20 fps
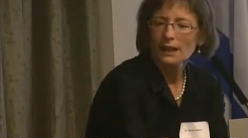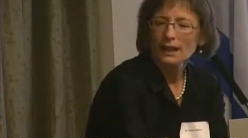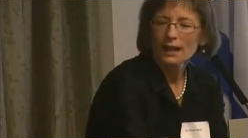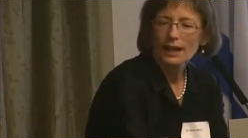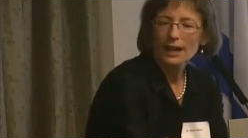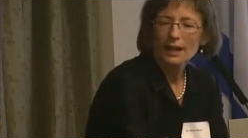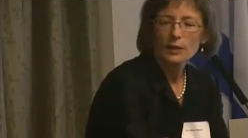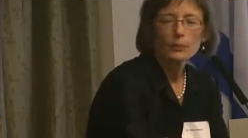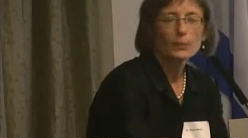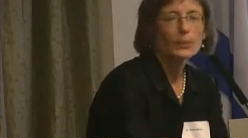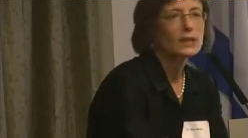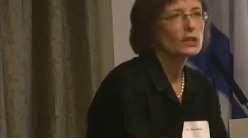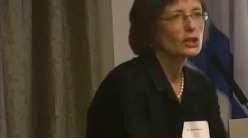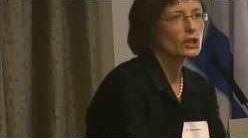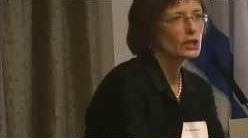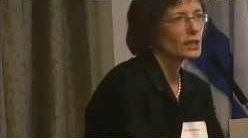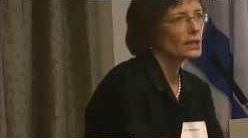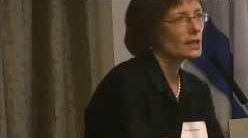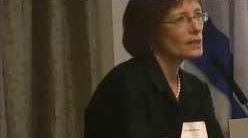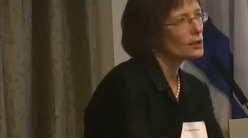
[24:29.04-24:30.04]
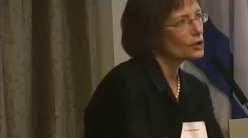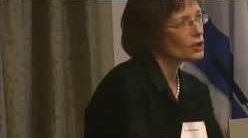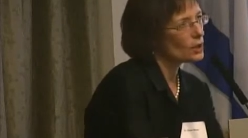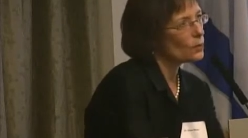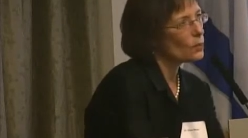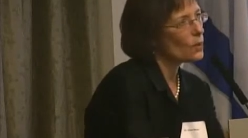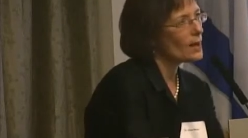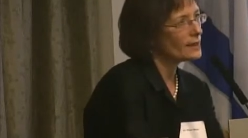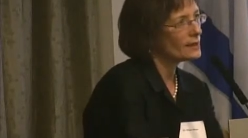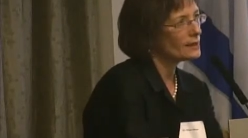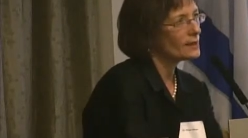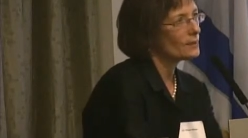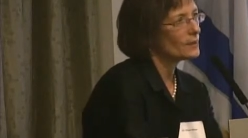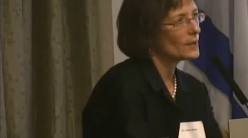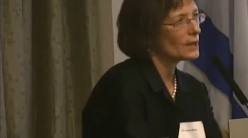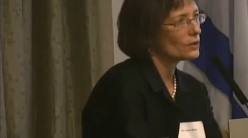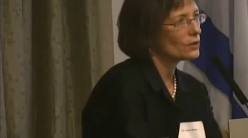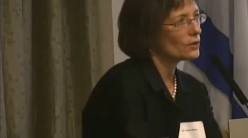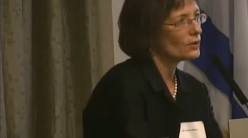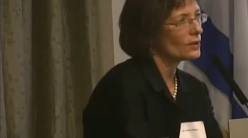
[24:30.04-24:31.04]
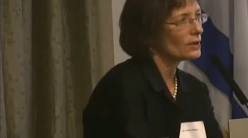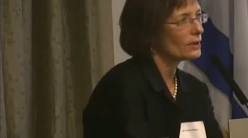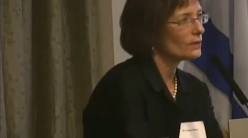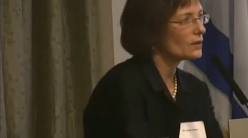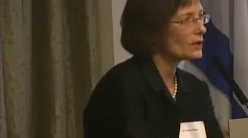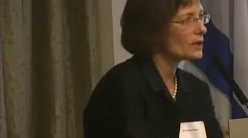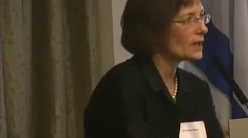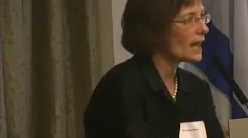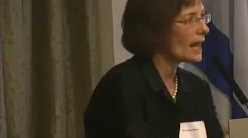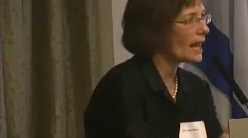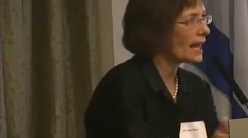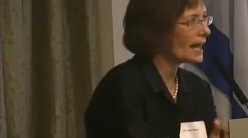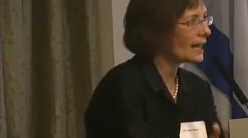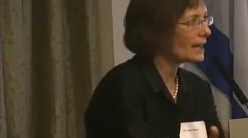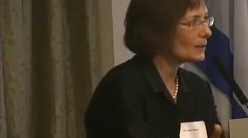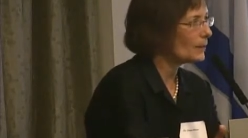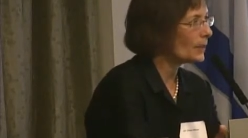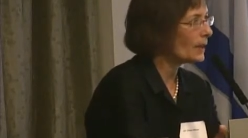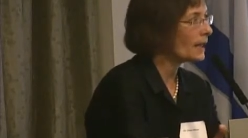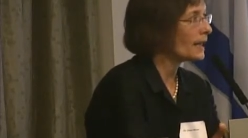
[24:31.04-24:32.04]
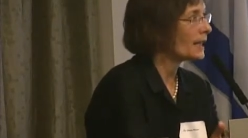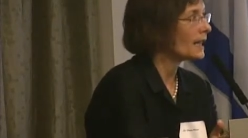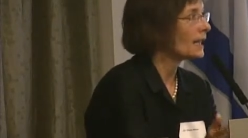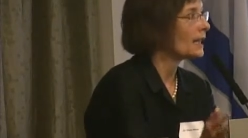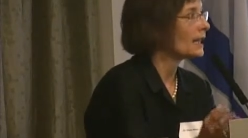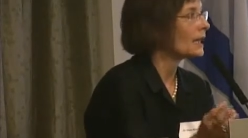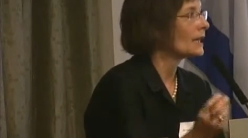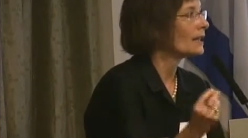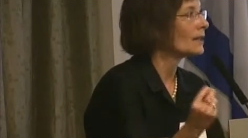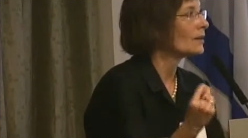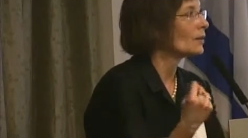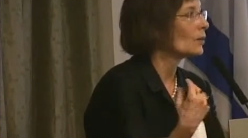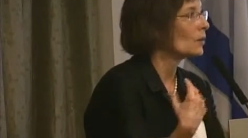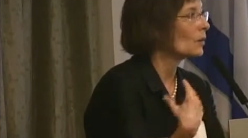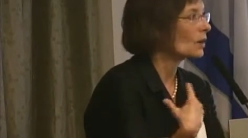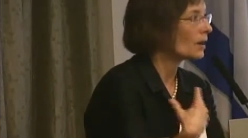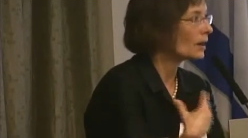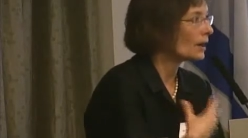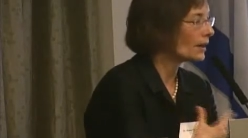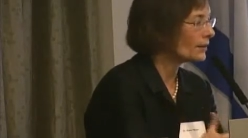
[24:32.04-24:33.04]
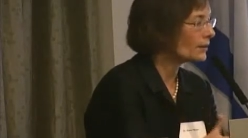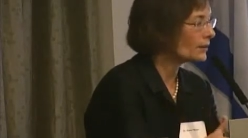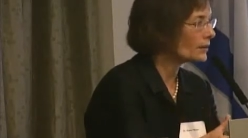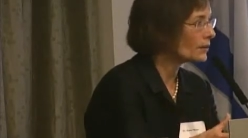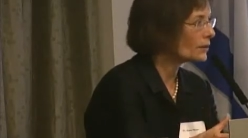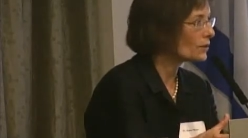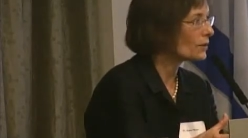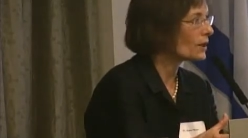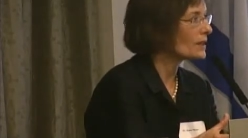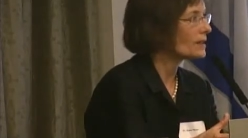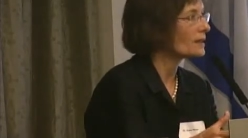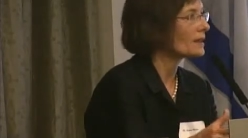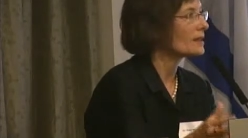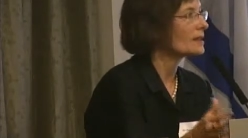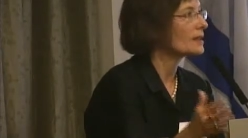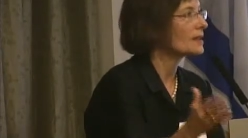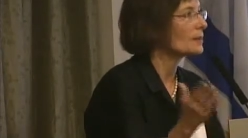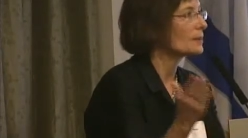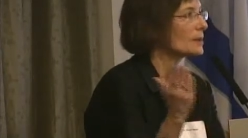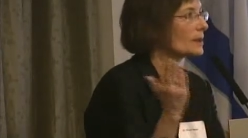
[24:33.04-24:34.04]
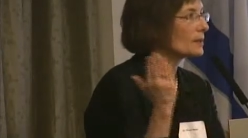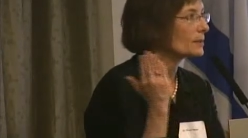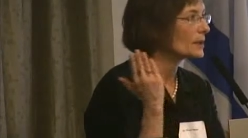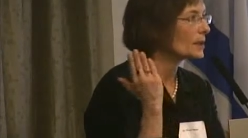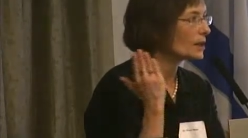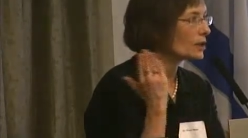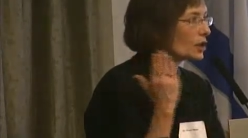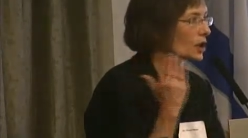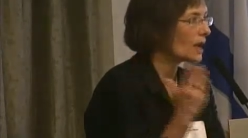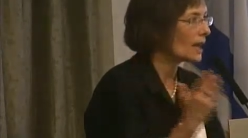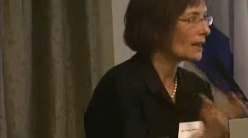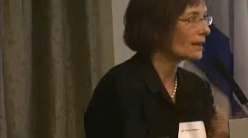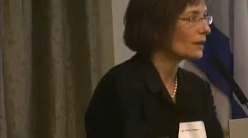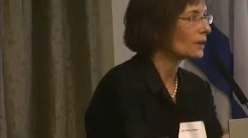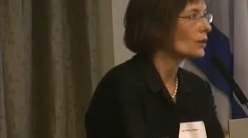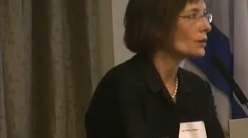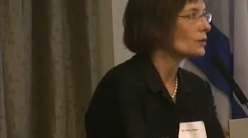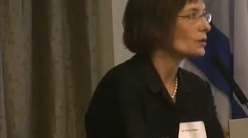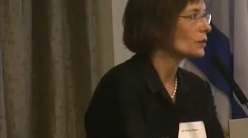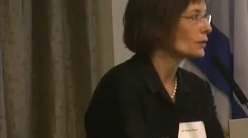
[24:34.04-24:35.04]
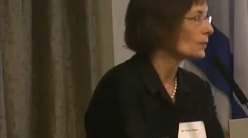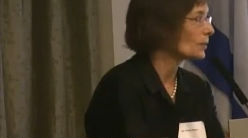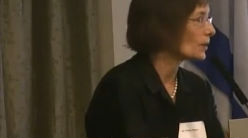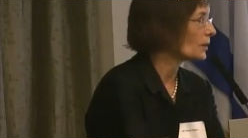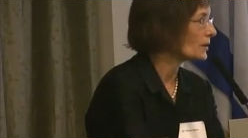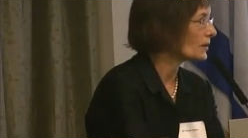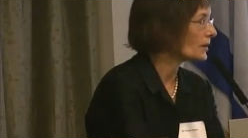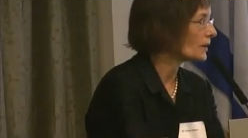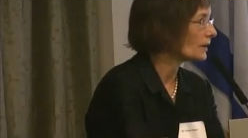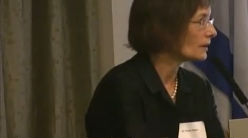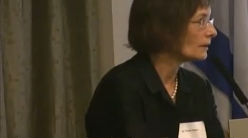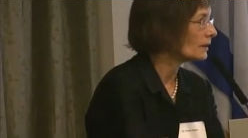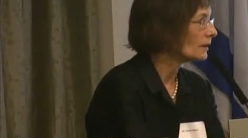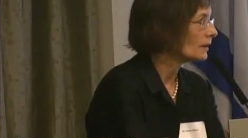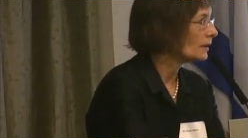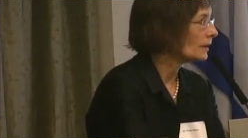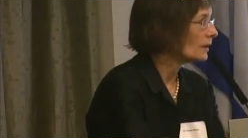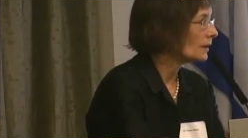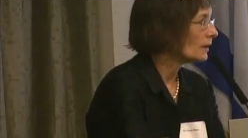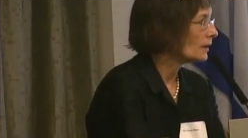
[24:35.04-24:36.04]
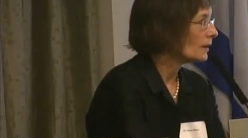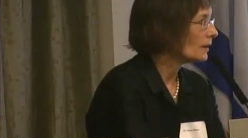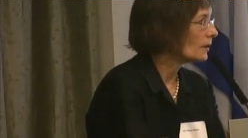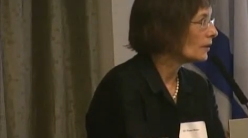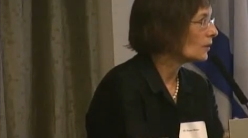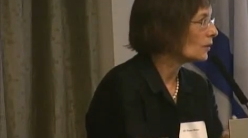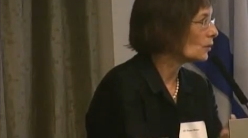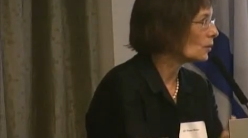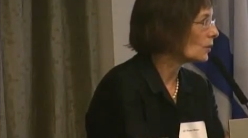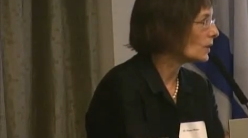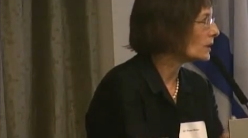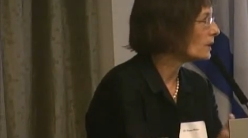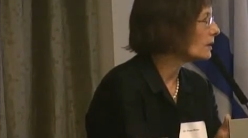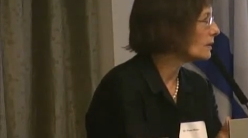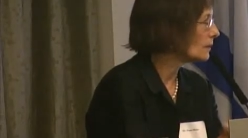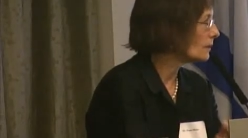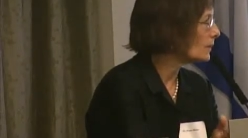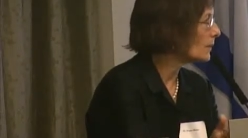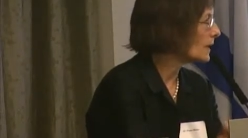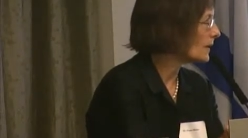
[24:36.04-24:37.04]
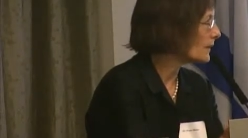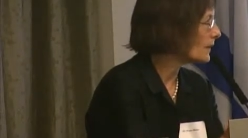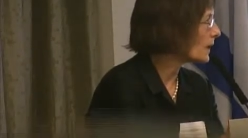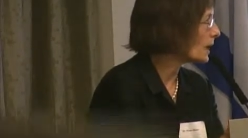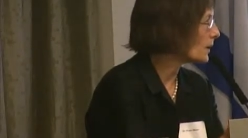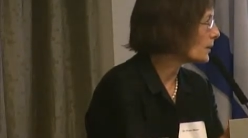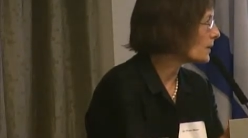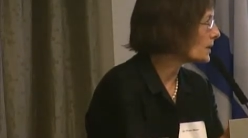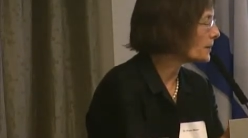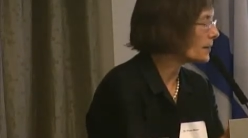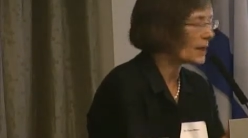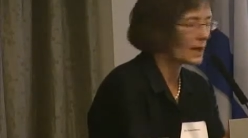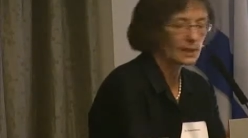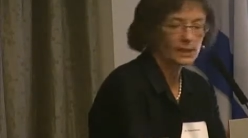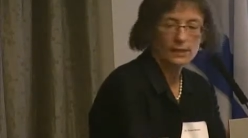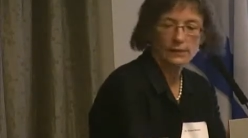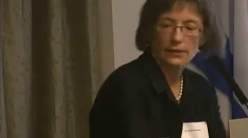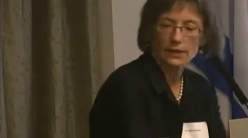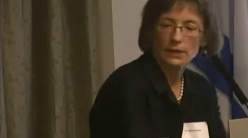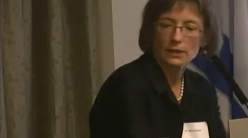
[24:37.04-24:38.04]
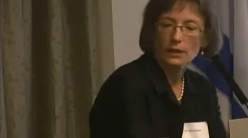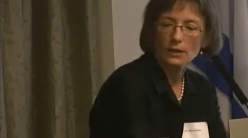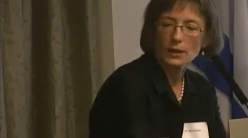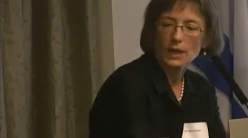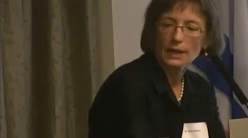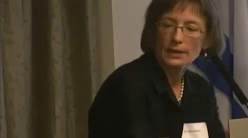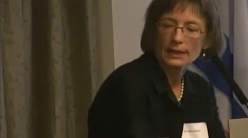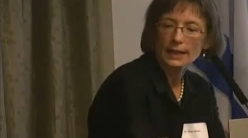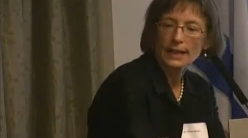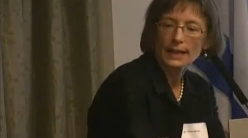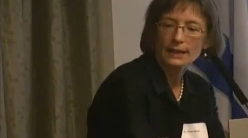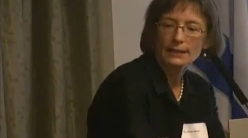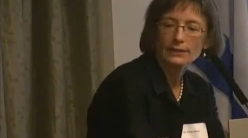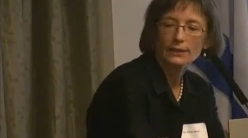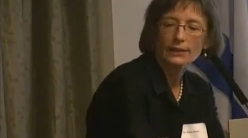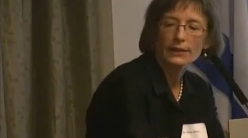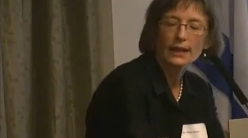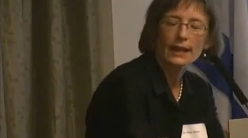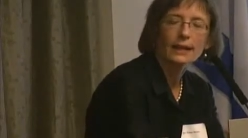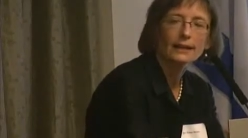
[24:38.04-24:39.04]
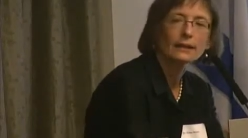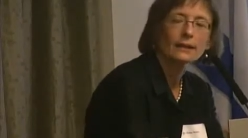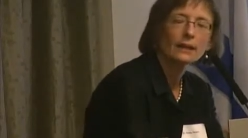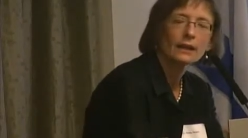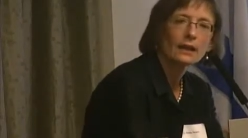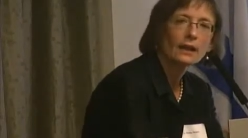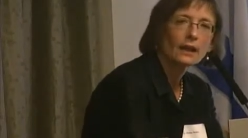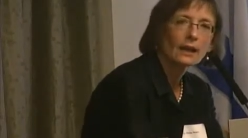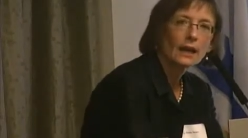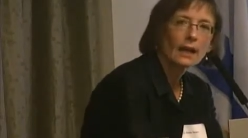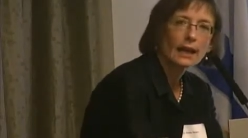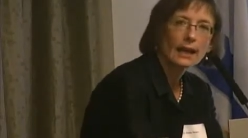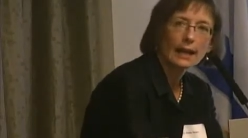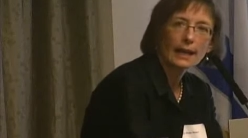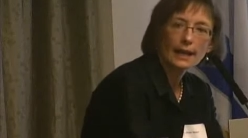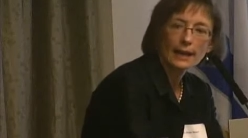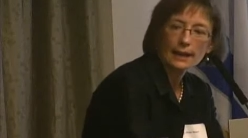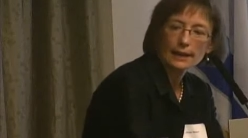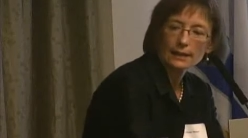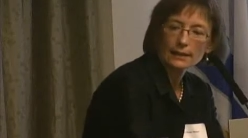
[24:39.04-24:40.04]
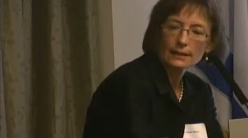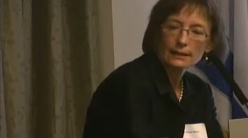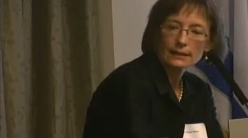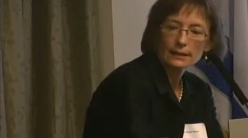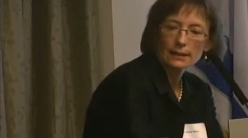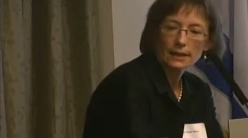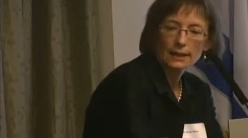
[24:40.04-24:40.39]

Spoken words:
But she wanted to make sure that if she had pain or other distressing symptoms, that she had a go-to person who would be very responsive and know how to handle that. And